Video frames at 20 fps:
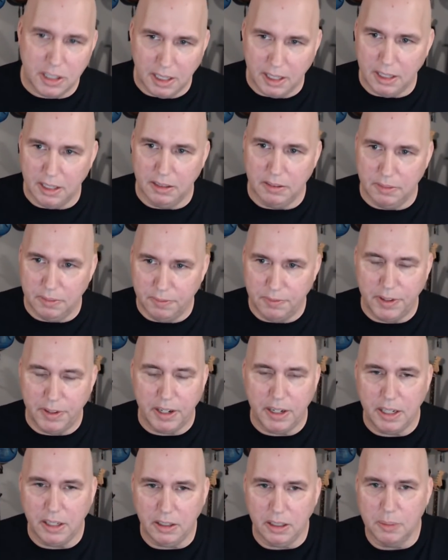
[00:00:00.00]
Uh,
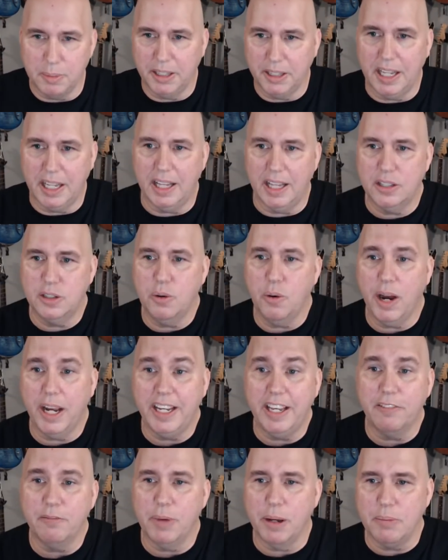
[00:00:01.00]
very clear about that. That's who I
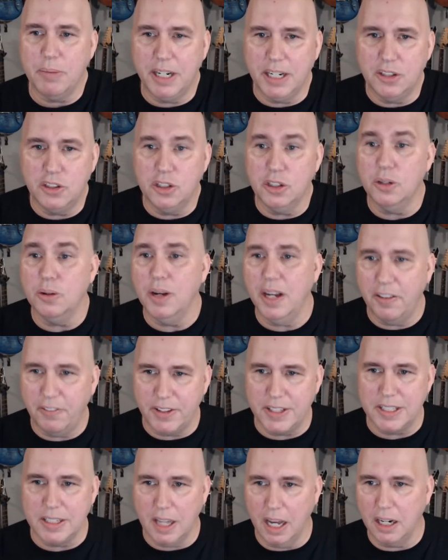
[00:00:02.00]
give my money to. If
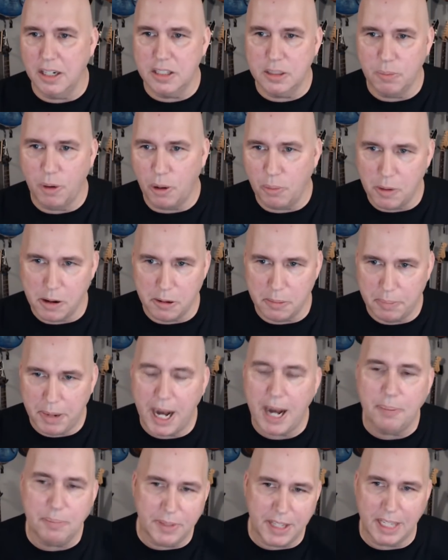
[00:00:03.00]
it's not a small mom and
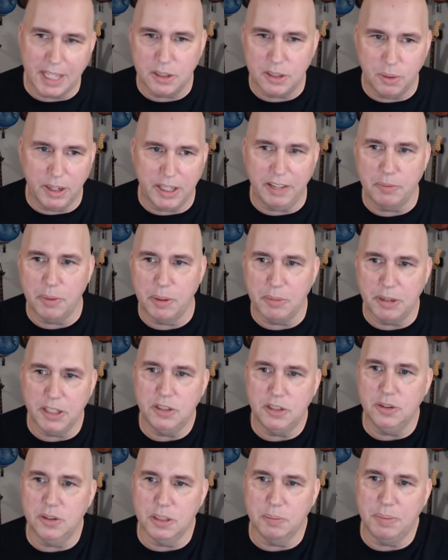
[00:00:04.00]
pop, that's who I give my money
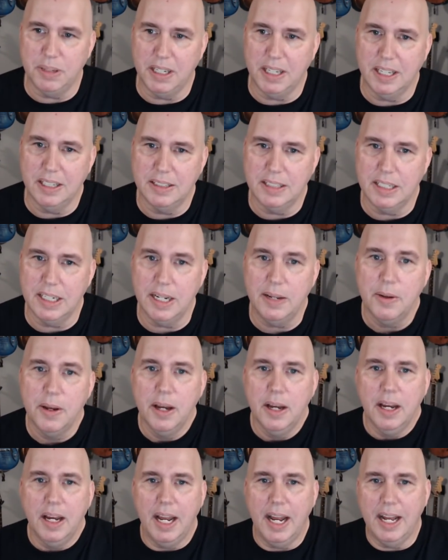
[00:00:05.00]
to as a big entity.
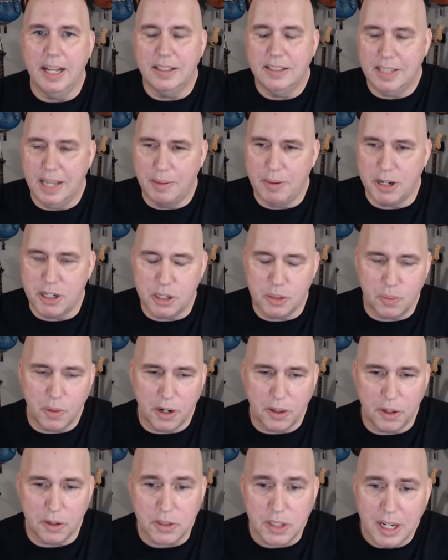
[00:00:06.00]
And Sam Ash is one
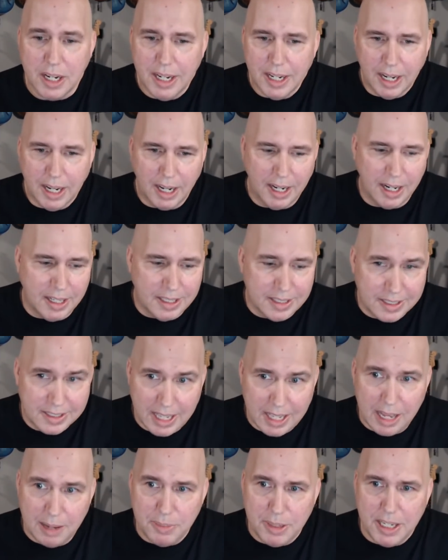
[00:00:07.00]
of those. Uh,
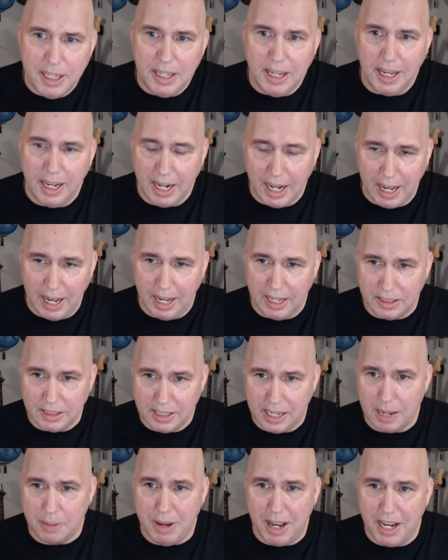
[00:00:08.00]
Sammy and and
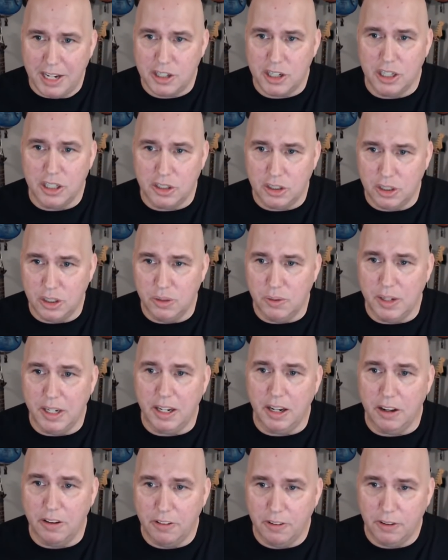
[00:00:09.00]
Sam Ash is
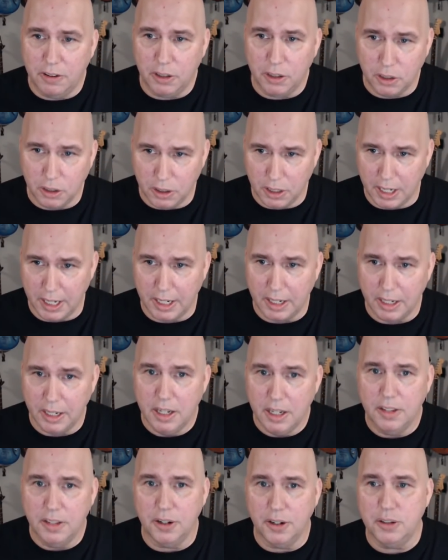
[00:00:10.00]
doing good.
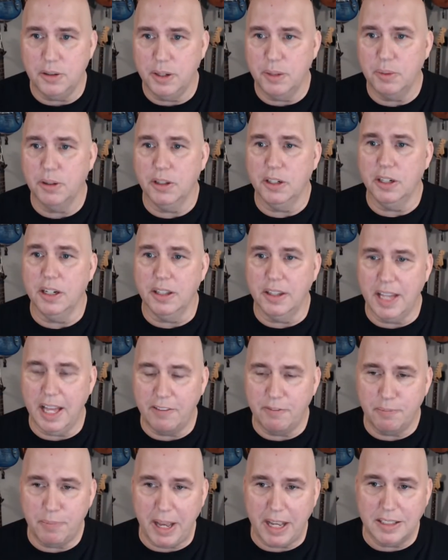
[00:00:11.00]
They're doing really good.
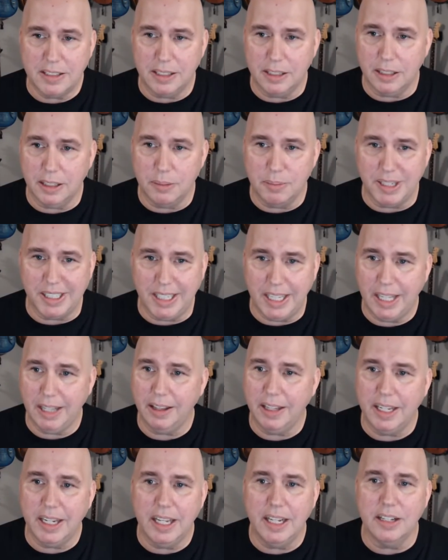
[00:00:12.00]
They've basically been
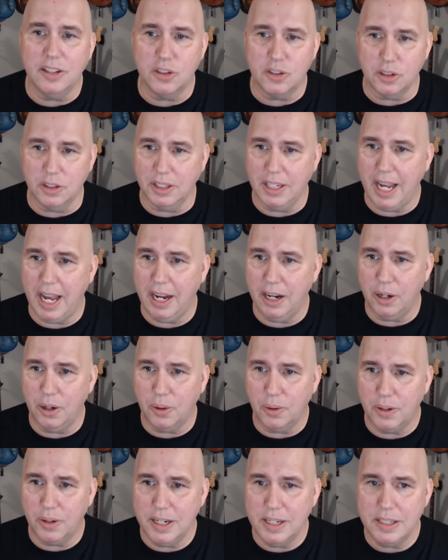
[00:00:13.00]
killing it in certain
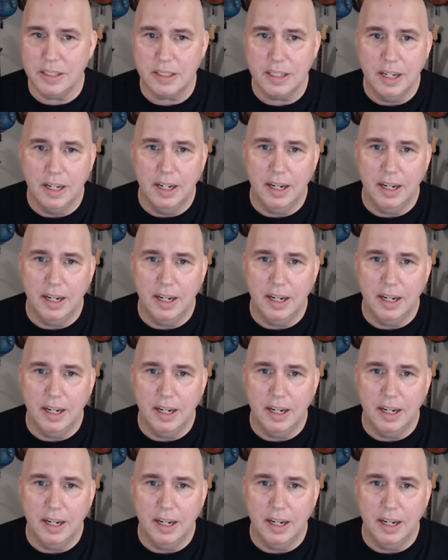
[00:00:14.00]
categories.